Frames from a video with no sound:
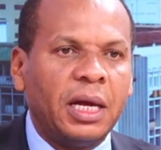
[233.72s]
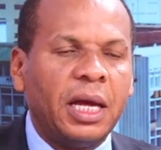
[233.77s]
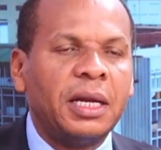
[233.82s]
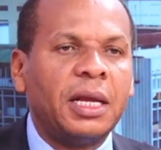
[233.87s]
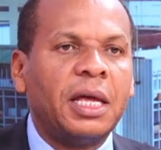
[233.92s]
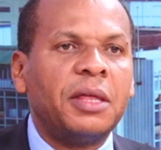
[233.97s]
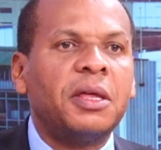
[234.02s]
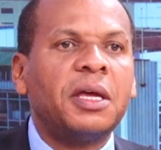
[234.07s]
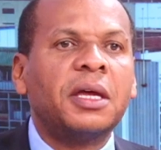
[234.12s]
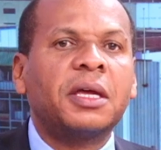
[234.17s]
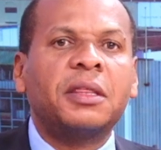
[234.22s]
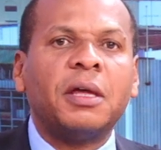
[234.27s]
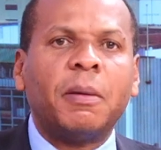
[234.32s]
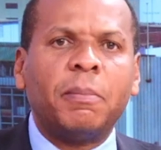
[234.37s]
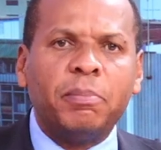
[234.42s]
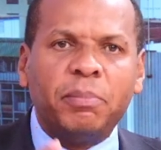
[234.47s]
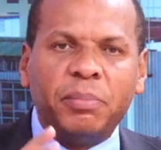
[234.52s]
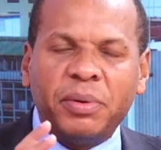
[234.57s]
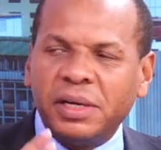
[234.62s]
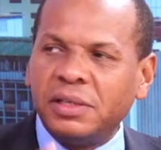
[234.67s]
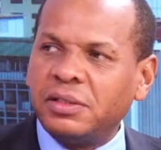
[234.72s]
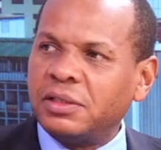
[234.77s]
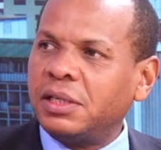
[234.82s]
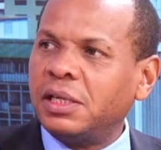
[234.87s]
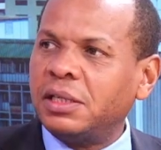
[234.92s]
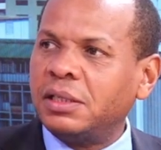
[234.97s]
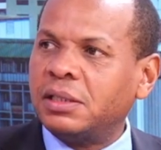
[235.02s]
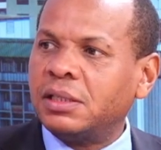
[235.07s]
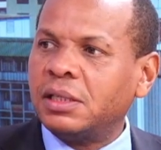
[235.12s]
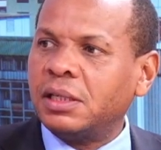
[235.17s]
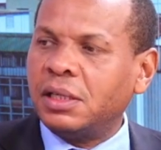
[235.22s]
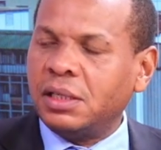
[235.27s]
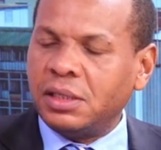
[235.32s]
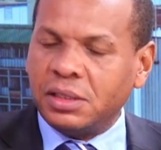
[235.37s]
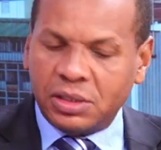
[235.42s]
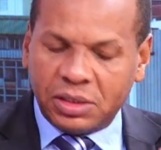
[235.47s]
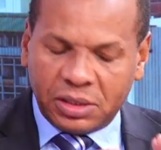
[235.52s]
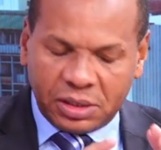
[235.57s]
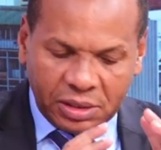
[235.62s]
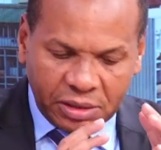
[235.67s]
And I think the president
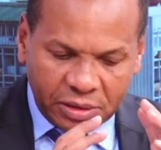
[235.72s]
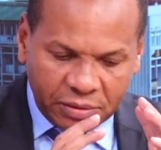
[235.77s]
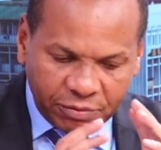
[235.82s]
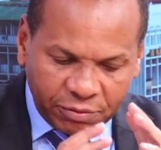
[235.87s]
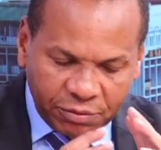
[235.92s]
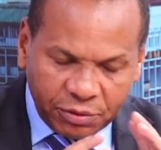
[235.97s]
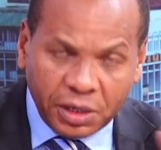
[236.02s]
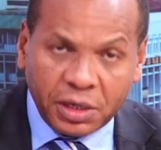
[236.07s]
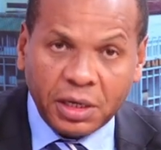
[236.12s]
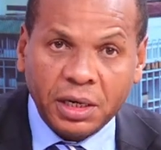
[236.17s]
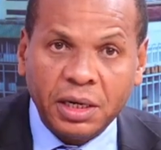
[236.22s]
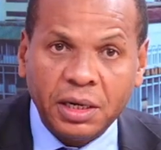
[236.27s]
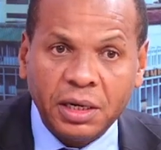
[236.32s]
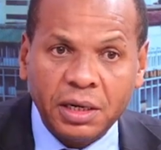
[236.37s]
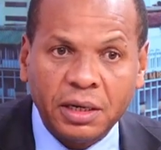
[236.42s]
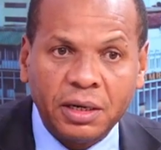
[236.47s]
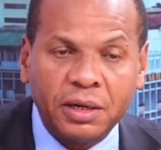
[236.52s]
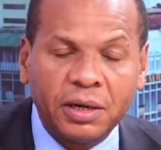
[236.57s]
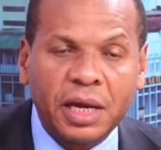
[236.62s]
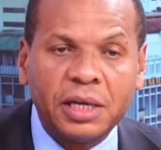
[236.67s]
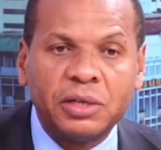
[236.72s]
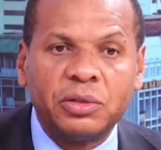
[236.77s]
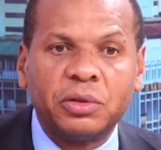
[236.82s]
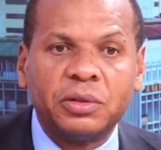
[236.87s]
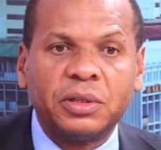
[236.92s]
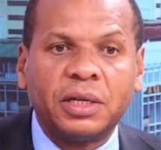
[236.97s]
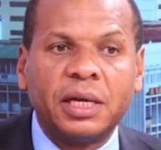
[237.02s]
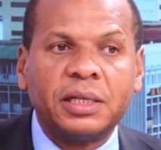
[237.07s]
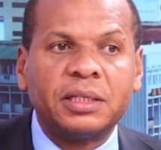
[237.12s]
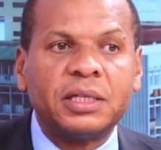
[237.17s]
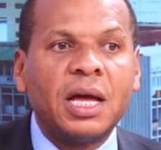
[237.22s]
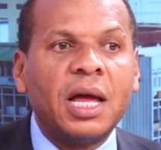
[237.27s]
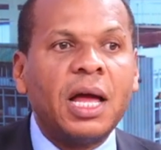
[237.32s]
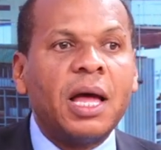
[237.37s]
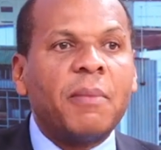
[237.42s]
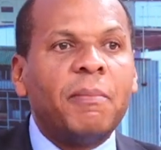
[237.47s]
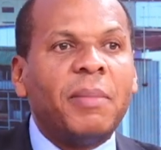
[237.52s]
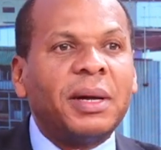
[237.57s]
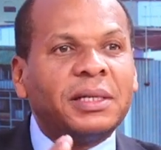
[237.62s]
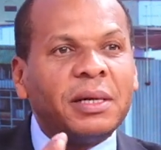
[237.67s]
is very right on that.
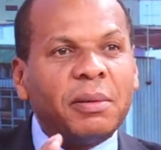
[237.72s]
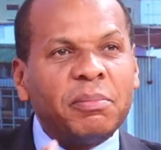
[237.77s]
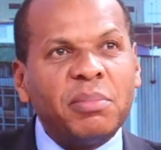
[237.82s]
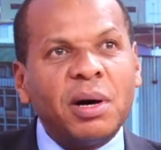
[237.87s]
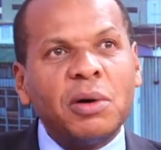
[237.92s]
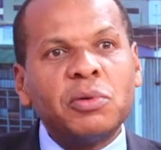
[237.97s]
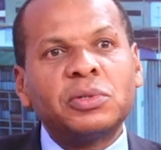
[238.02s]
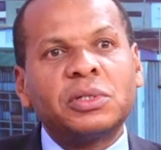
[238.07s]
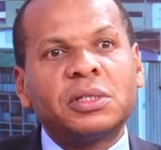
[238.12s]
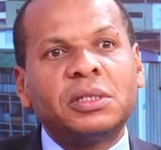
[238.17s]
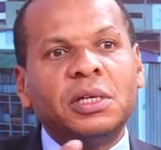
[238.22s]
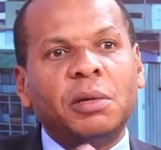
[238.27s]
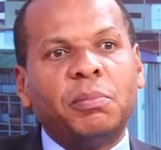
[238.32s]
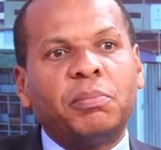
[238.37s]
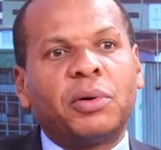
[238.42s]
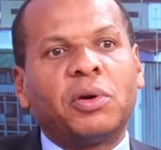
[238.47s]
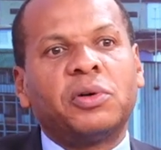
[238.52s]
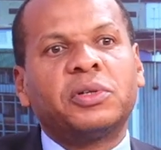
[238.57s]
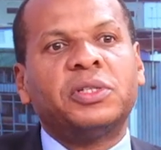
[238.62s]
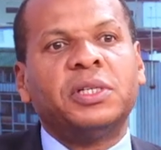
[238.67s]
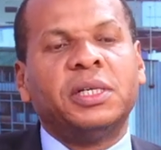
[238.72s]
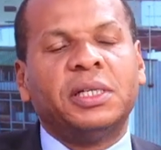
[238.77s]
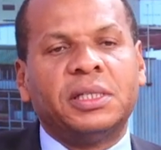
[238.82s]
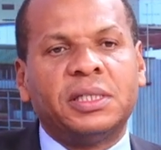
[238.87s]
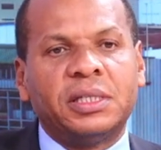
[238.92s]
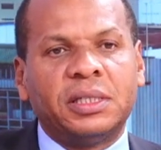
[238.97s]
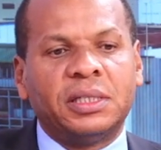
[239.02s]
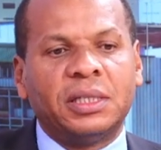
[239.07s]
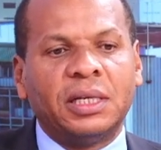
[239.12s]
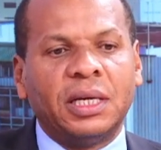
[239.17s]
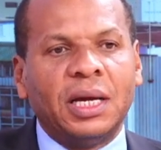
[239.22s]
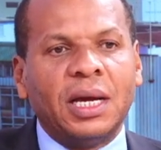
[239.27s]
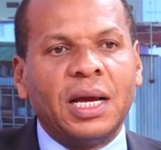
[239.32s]
But about the process,